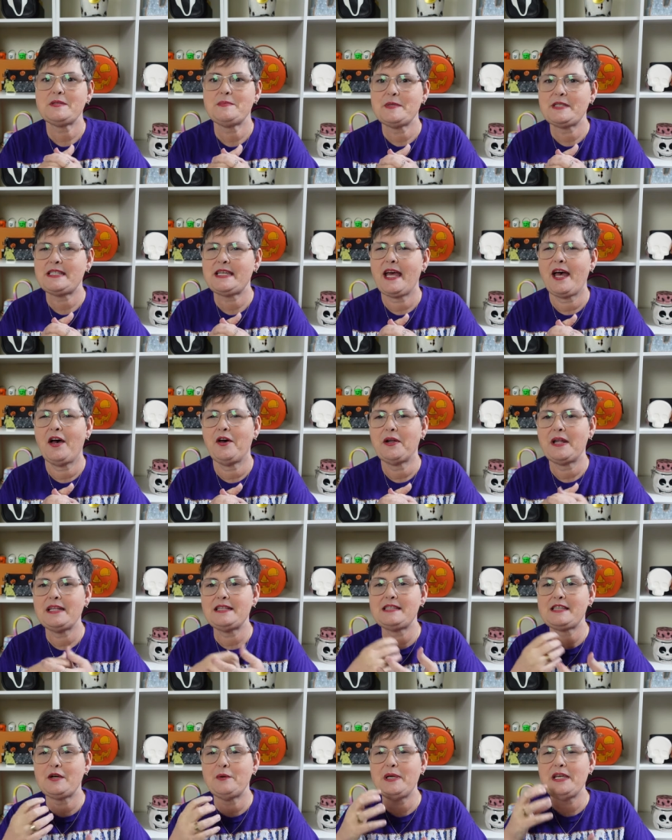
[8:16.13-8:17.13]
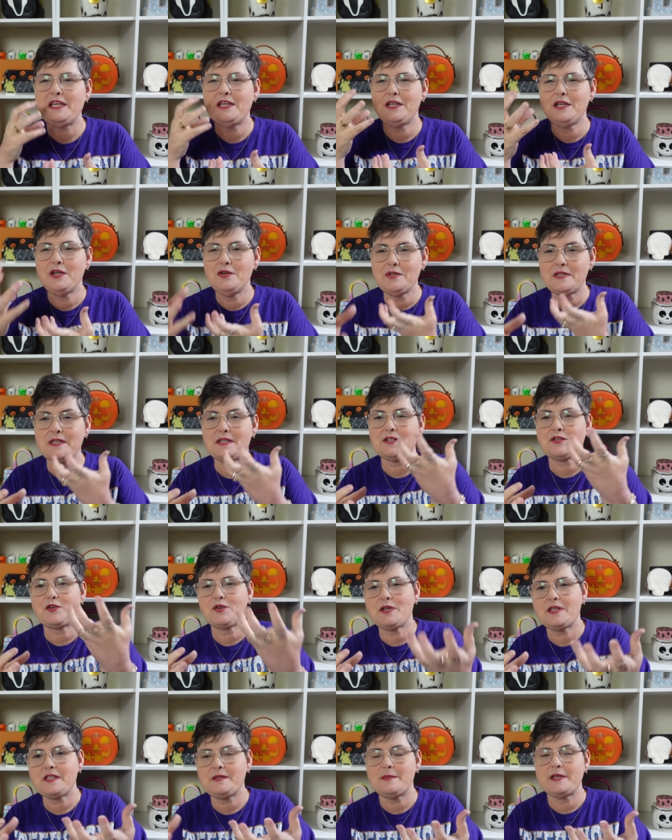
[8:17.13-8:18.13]
Town. And so he uses
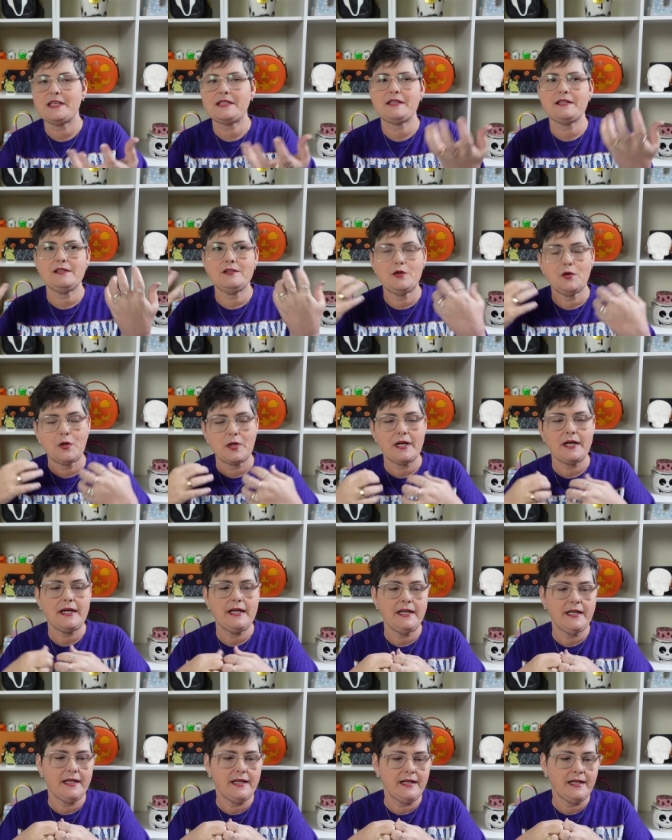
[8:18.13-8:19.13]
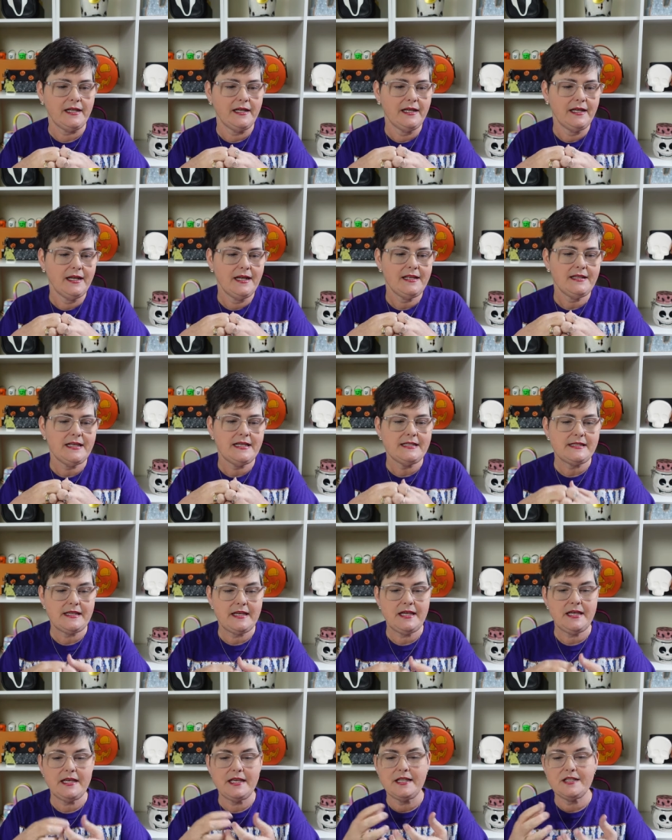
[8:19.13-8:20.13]
Christmas to lure in these
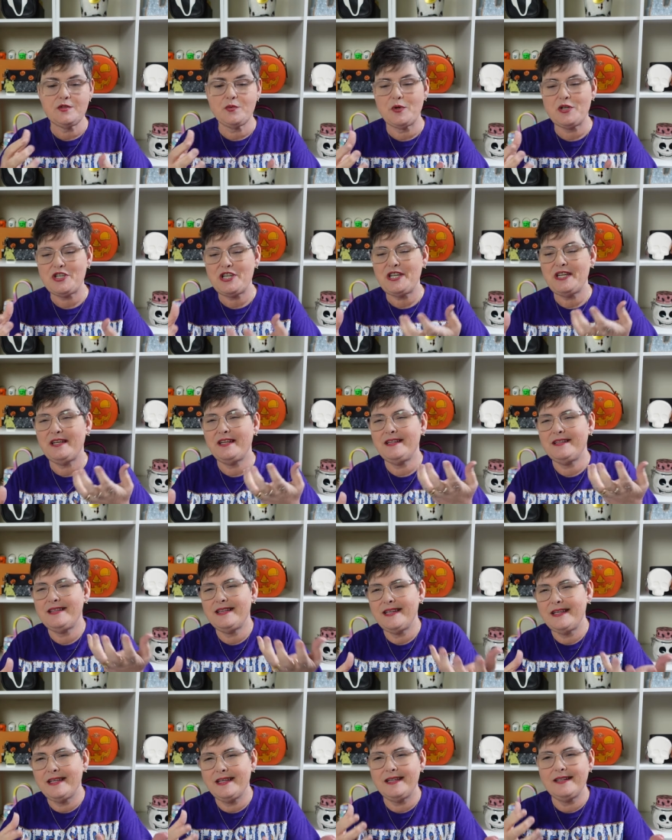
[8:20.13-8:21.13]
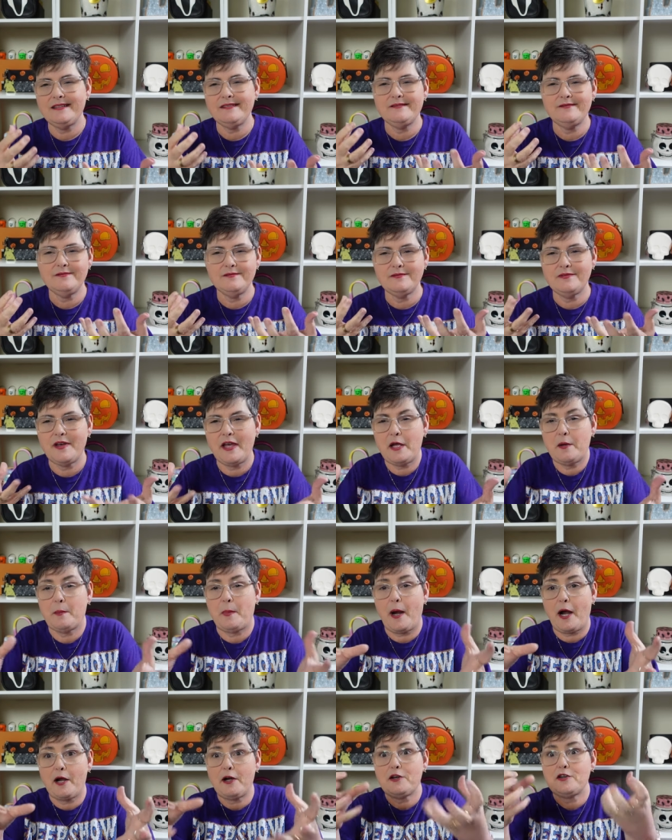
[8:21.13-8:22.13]
kids, which he then
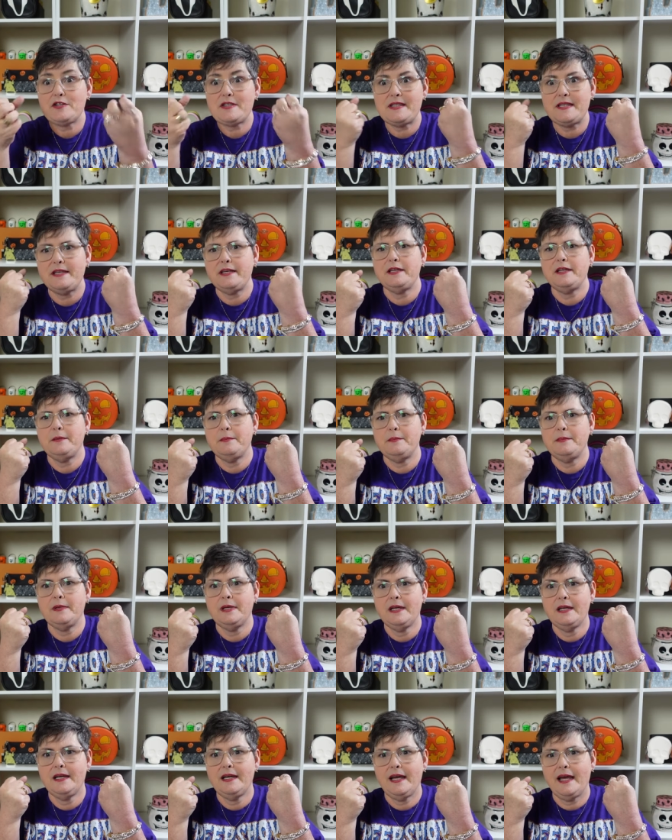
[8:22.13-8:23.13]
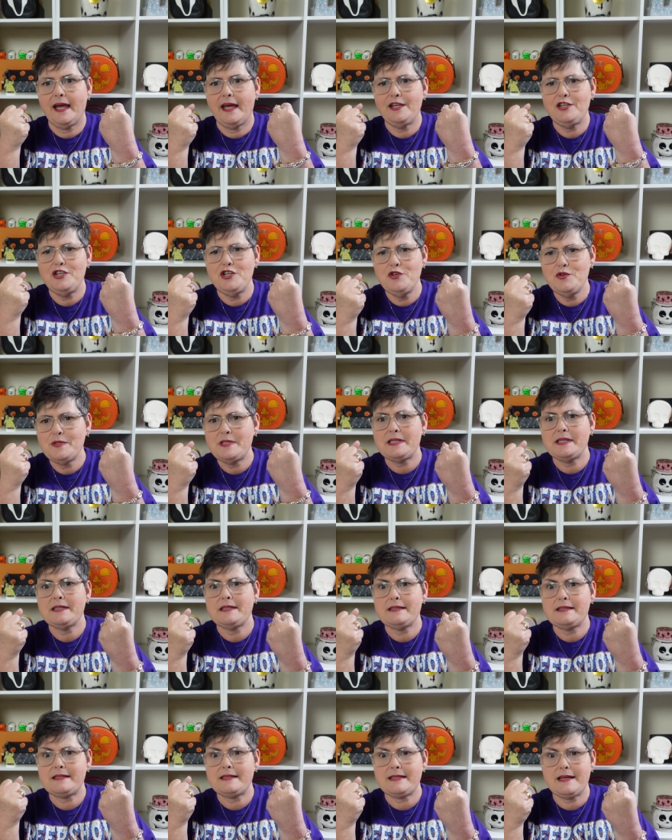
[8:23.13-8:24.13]
vampires them and
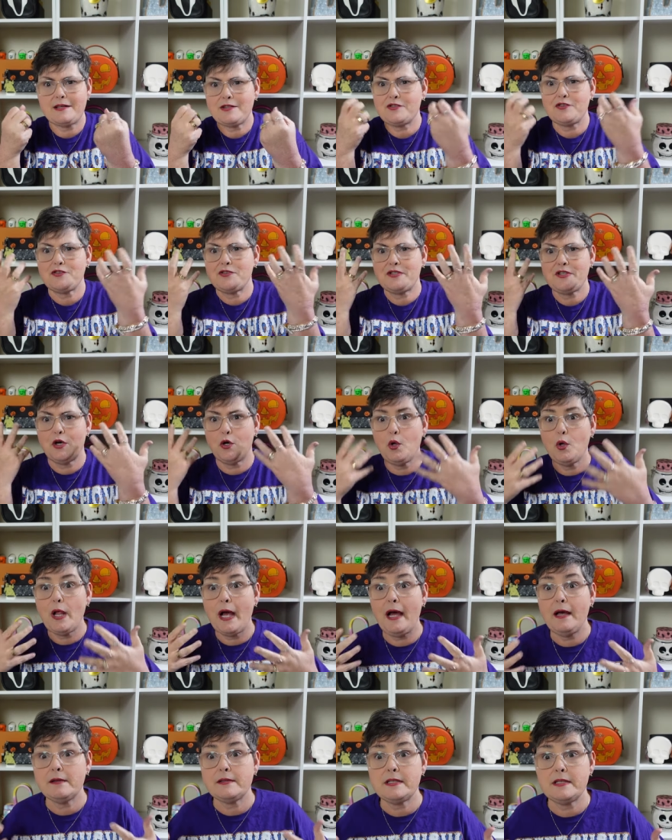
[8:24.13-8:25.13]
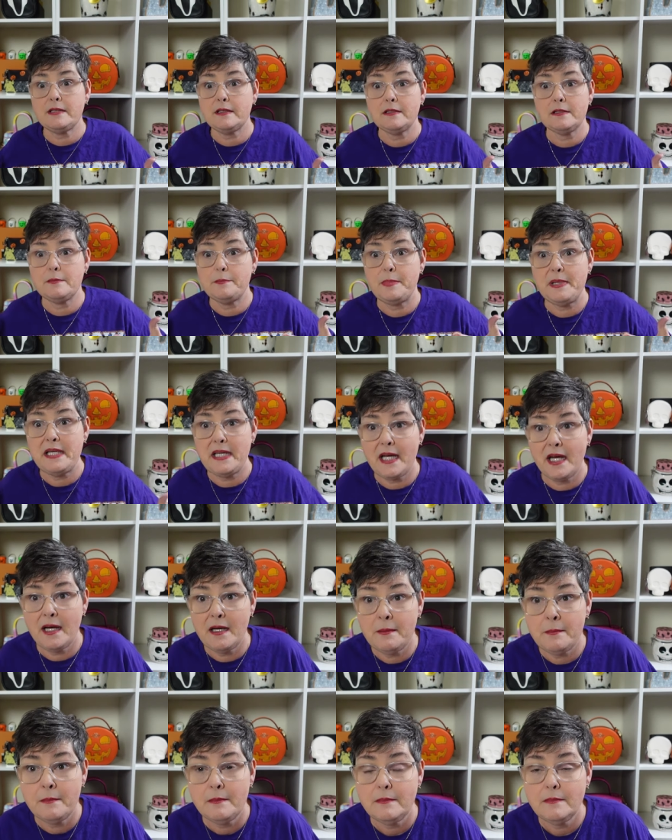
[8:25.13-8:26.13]
uses, sucks their soul out to
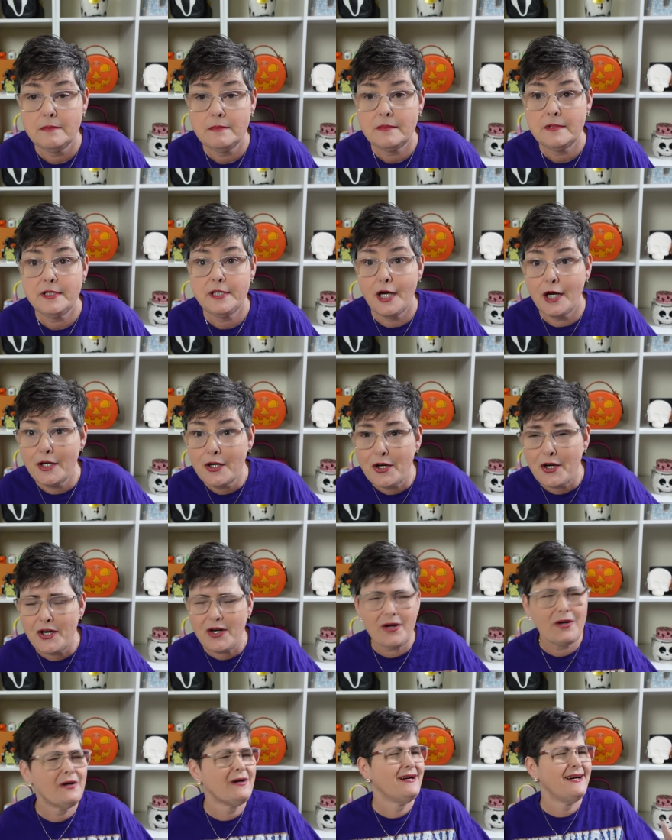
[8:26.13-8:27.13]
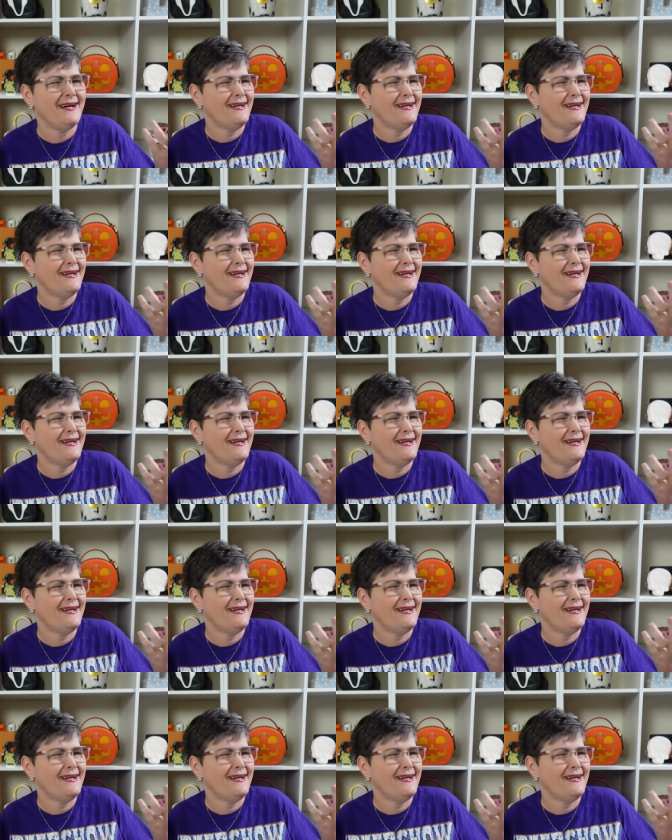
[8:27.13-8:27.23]
become younger.